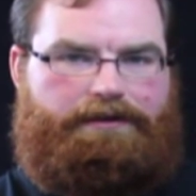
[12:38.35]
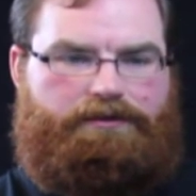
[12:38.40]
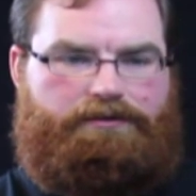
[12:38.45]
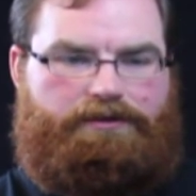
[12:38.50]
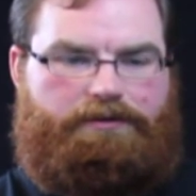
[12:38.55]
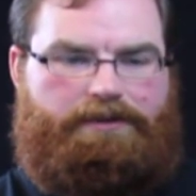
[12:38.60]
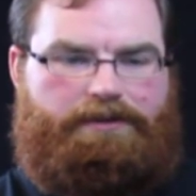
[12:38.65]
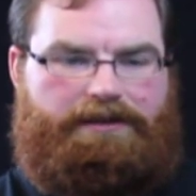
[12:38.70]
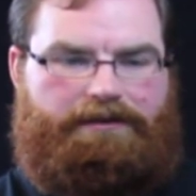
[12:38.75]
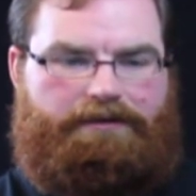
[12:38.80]

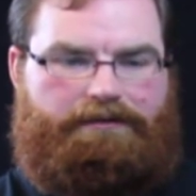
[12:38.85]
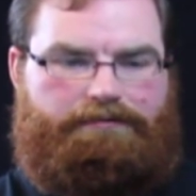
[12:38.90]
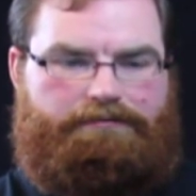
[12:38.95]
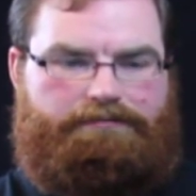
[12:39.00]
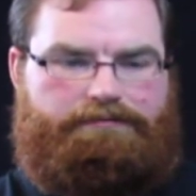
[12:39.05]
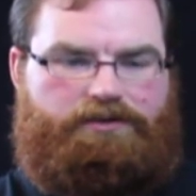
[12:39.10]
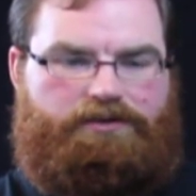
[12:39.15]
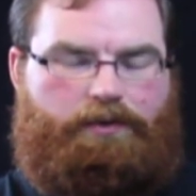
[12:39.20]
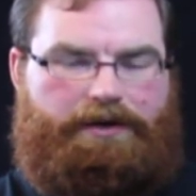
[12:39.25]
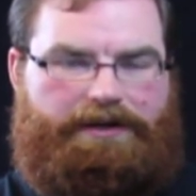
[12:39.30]
only being
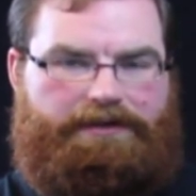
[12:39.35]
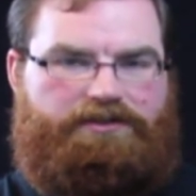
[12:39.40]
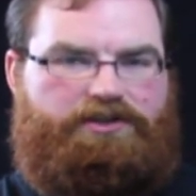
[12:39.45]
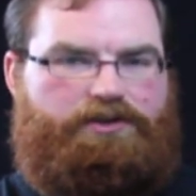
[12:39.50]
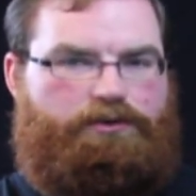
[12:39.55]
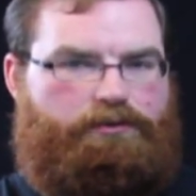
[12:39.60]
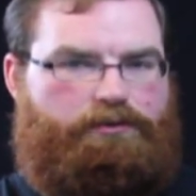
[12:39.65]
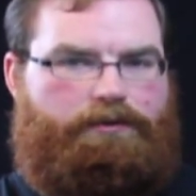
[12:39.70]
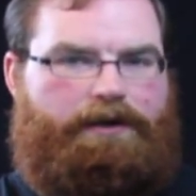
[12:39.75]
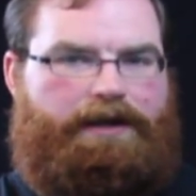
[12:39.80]

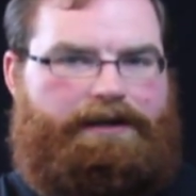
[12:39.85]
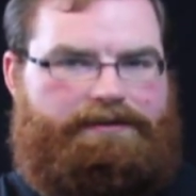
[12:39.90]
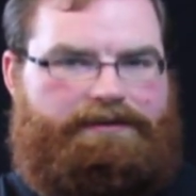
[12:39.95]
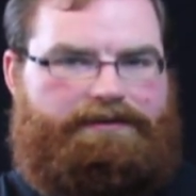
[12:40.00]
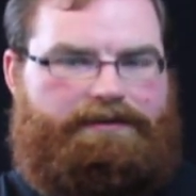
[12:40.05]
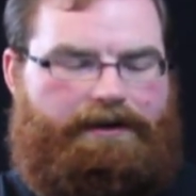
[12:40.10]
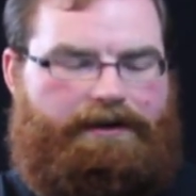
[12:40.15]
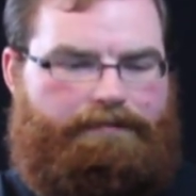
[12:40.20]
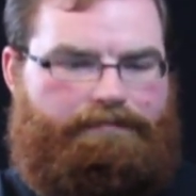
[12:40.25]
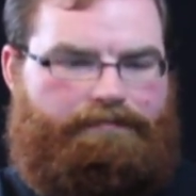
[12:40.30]
22 at the
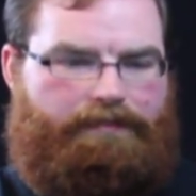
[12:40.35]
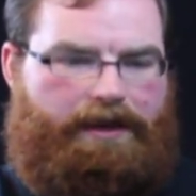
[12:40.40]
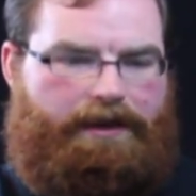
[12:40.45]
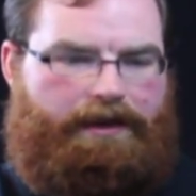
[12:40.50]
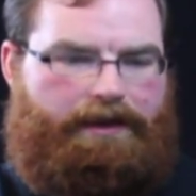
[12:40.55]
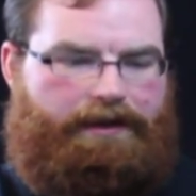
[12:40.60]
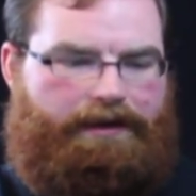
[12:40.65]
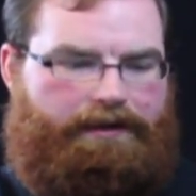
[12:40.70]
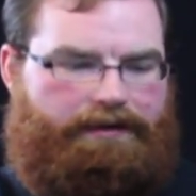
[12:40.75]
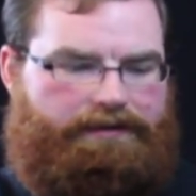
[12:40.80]
time.
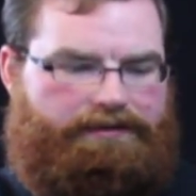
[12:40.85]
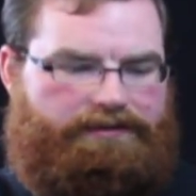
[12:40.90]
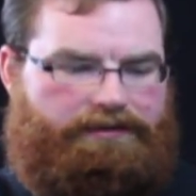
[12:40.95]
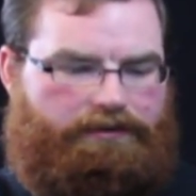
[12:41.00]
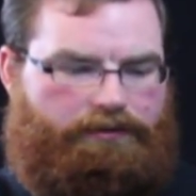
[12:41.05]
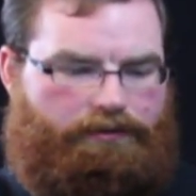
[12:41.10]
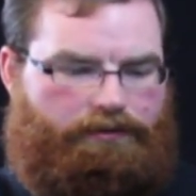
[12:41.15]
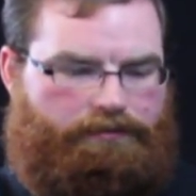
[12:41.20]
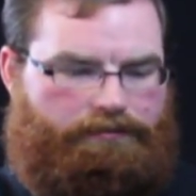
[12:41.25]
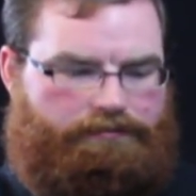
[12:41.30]

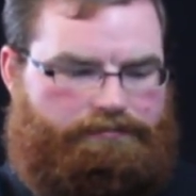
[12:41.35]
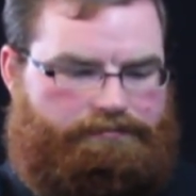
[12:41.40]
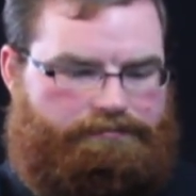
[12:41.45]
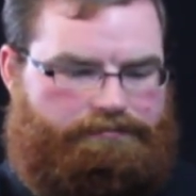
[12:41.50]
So